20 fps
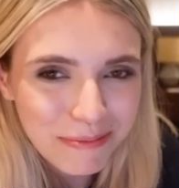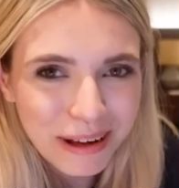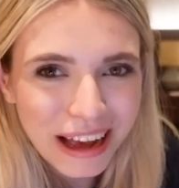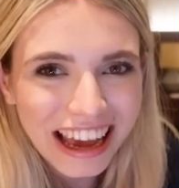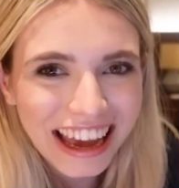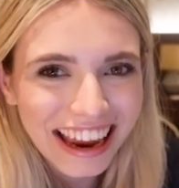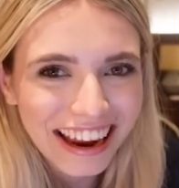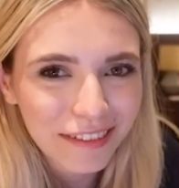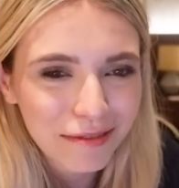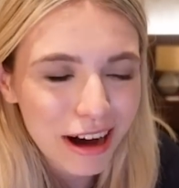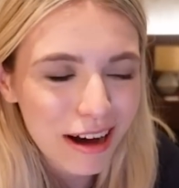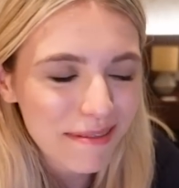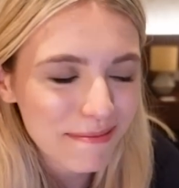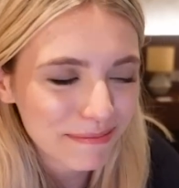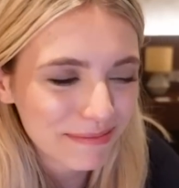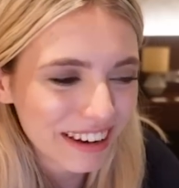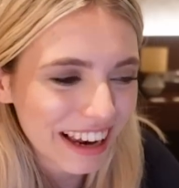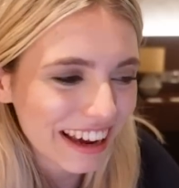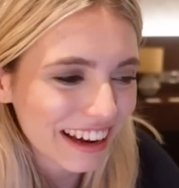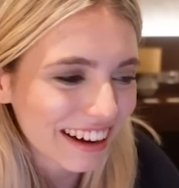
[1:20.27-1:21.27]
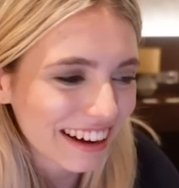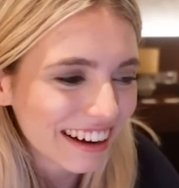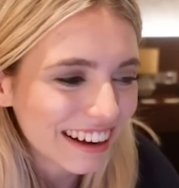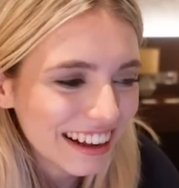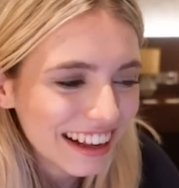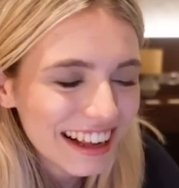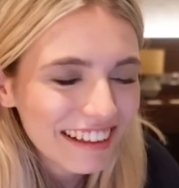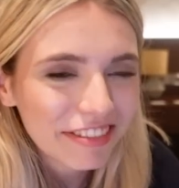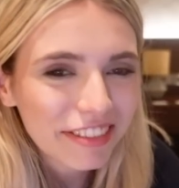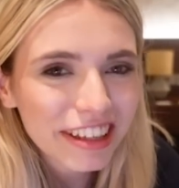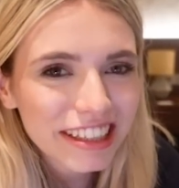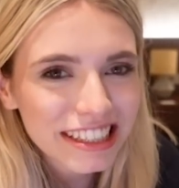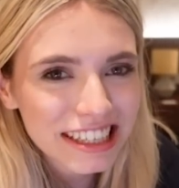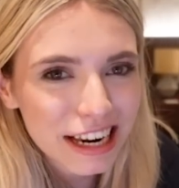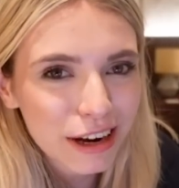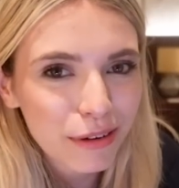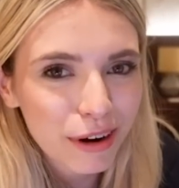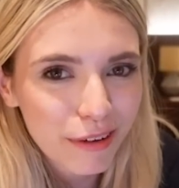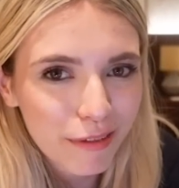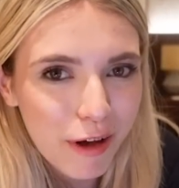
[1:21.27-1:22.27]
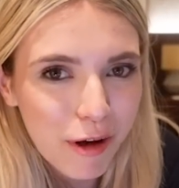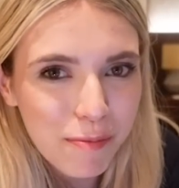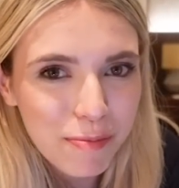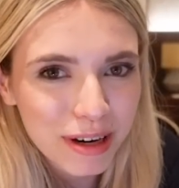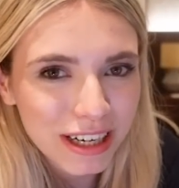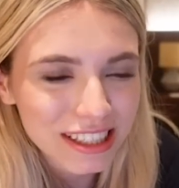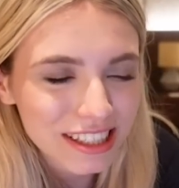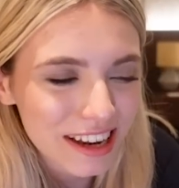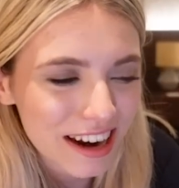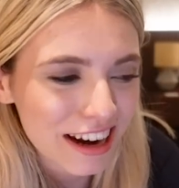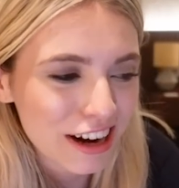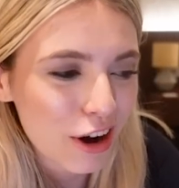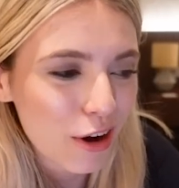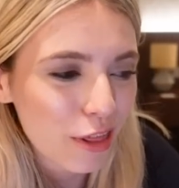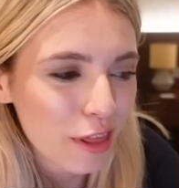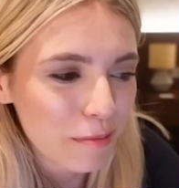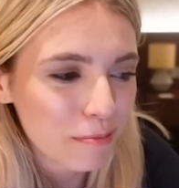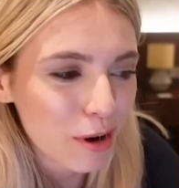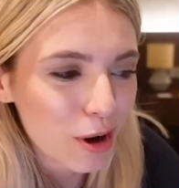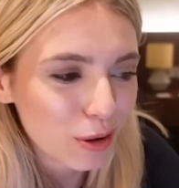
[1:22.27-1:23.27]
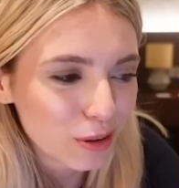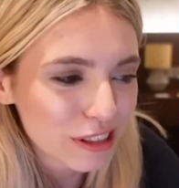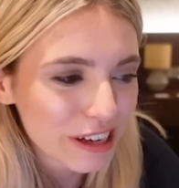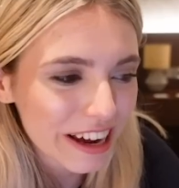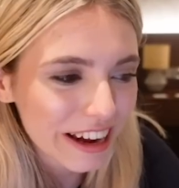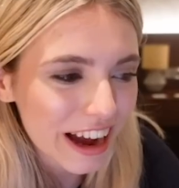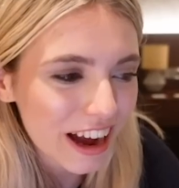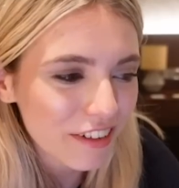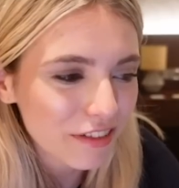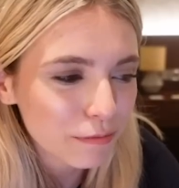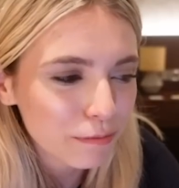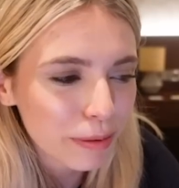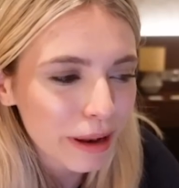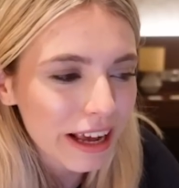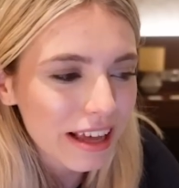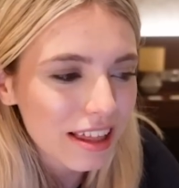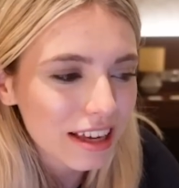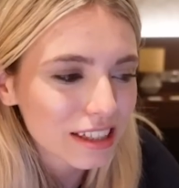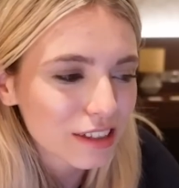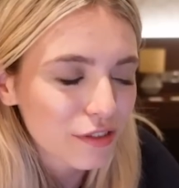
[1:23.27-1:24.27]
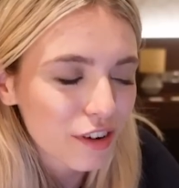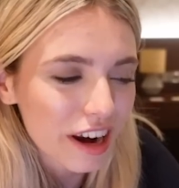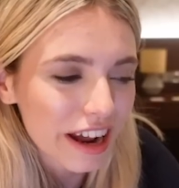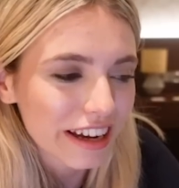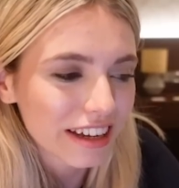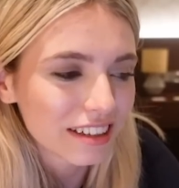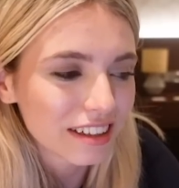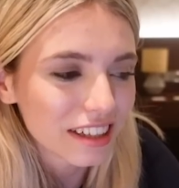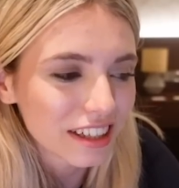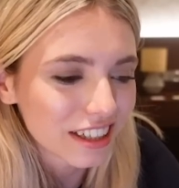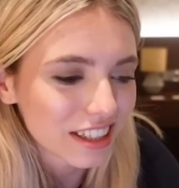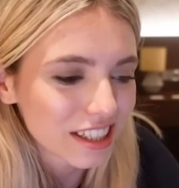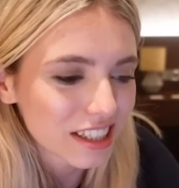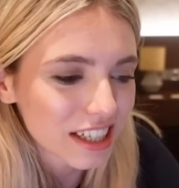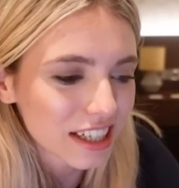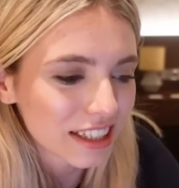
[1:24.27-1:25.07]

But I'm like, this is like one of the openings that I know the most. Like I've played this for like years.